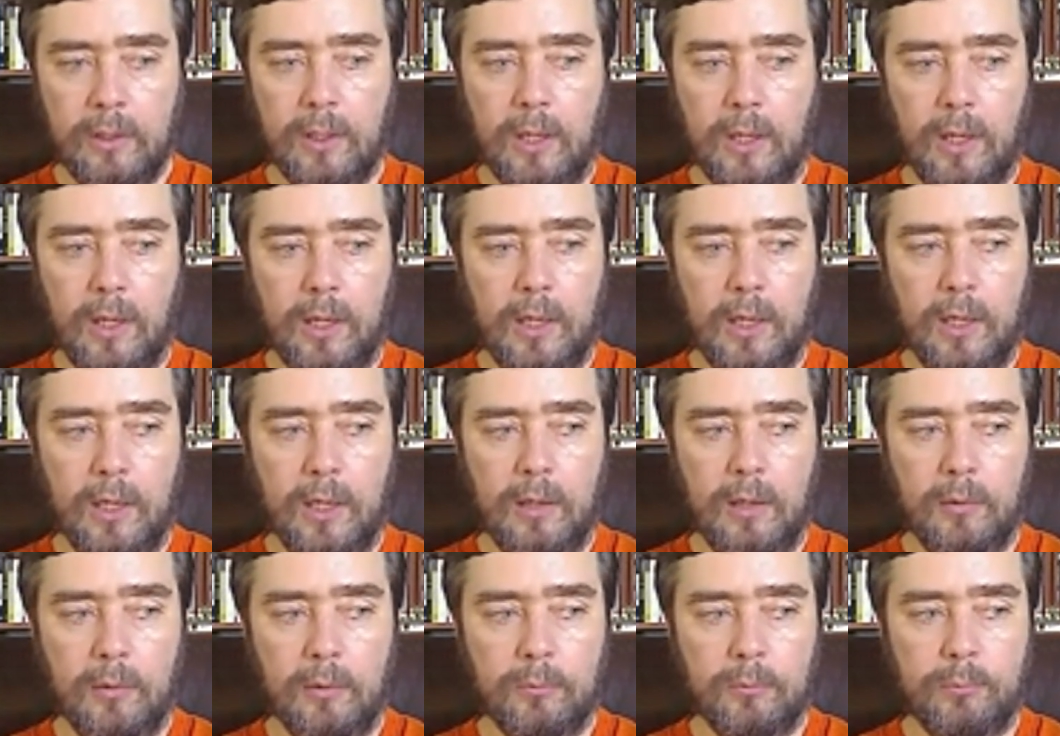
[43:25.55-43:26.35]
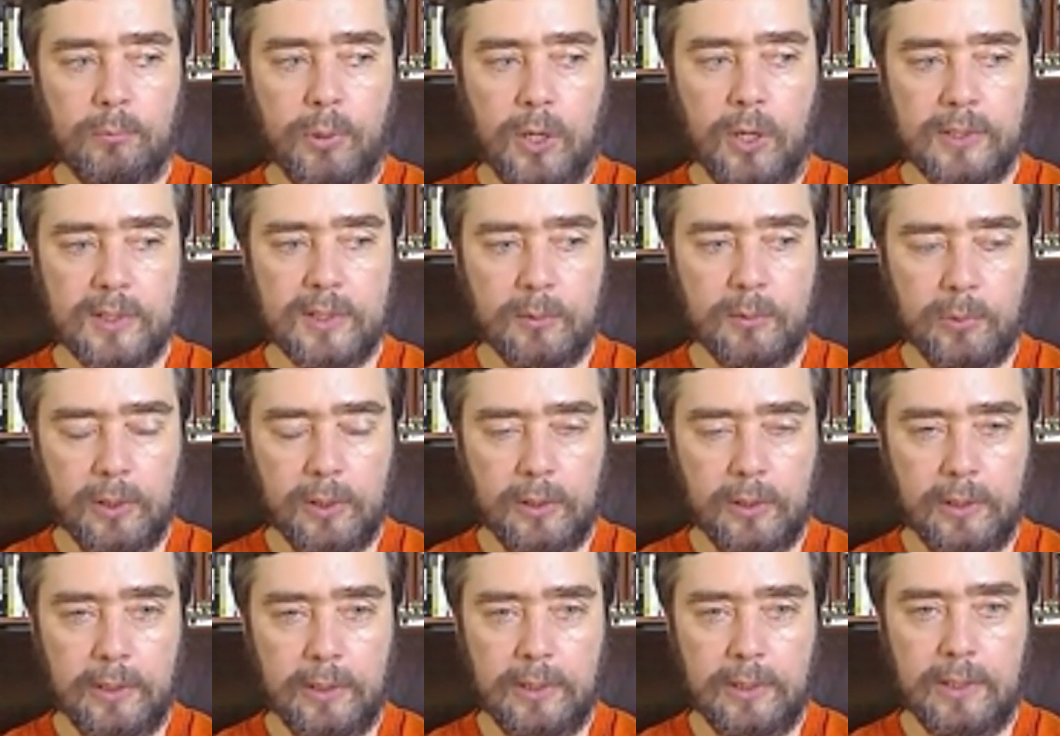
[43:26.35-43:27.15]

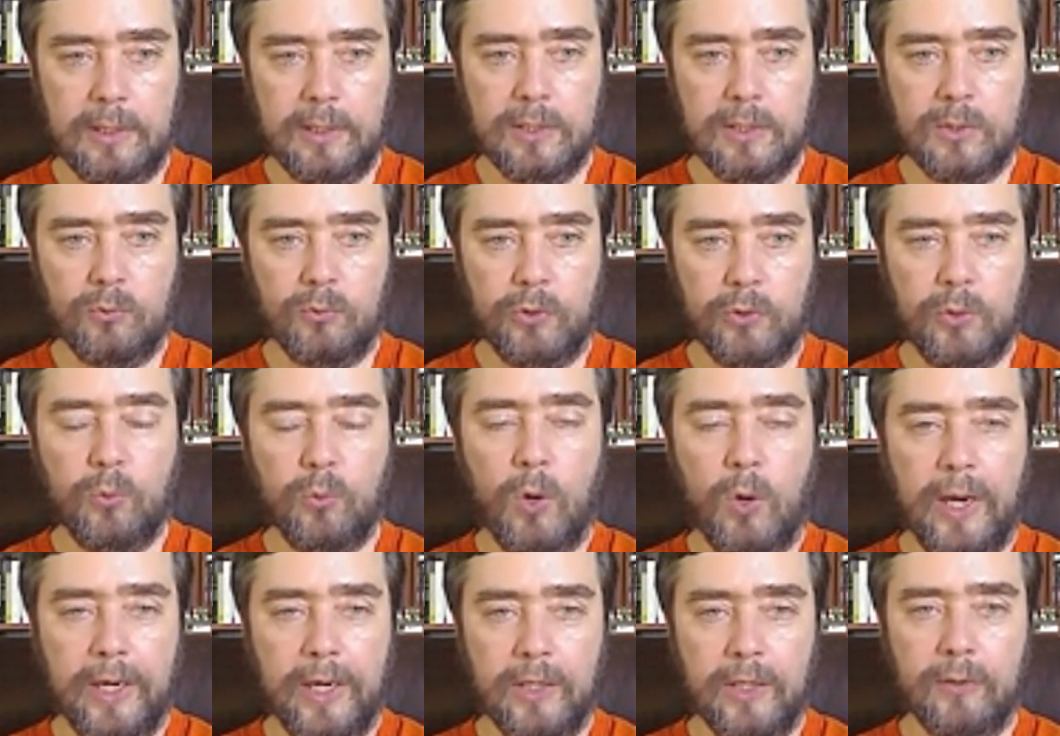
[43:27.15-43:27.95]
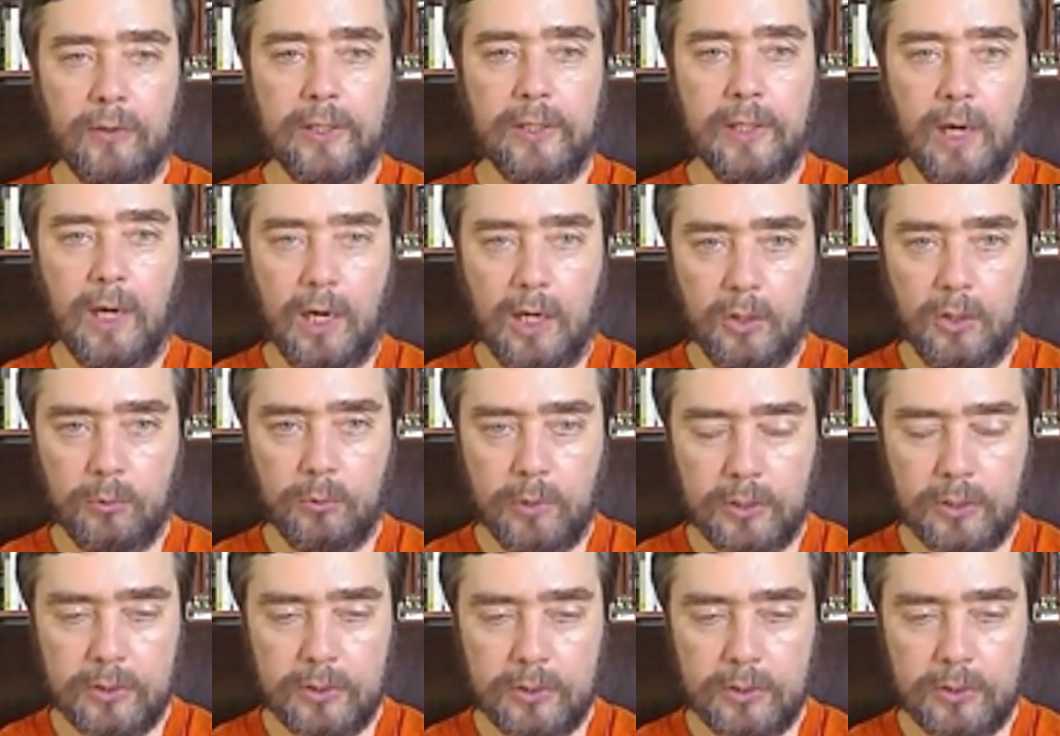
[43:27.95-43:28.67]
possibility is rewiring the hardware,